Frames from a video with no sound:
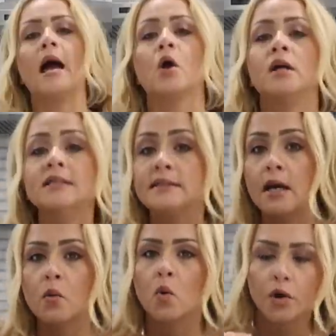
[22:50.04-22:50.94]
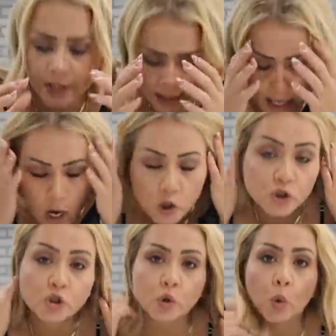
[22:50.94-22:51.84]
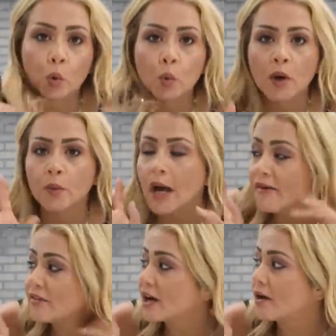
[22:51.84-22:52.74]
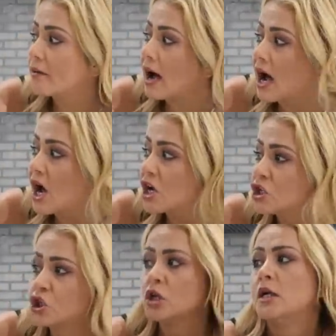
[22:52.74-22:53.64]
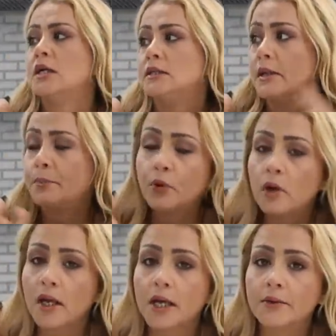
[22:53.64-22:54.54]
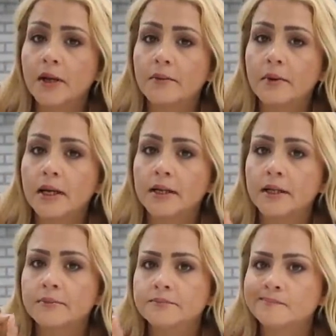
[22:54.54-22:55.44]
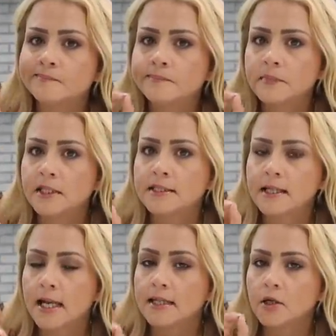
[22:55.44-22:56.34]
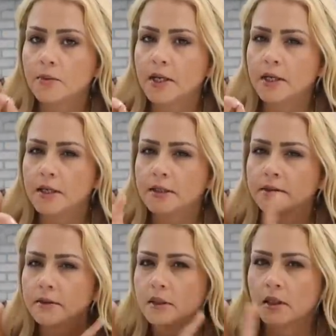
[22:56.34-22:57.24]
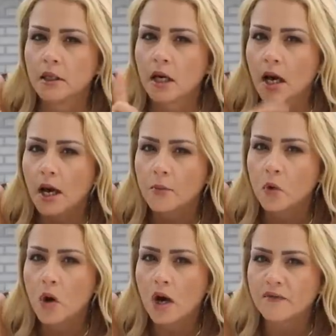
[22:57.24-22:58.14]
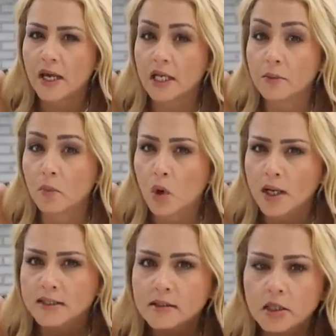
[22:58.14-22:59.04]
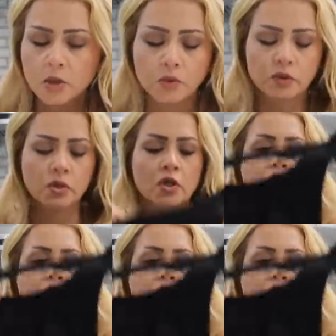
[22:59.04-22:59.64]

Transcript: I'm gonna start working out soon. When we have the garage, the pool area ready, this lady over here, I won't have any more excuse.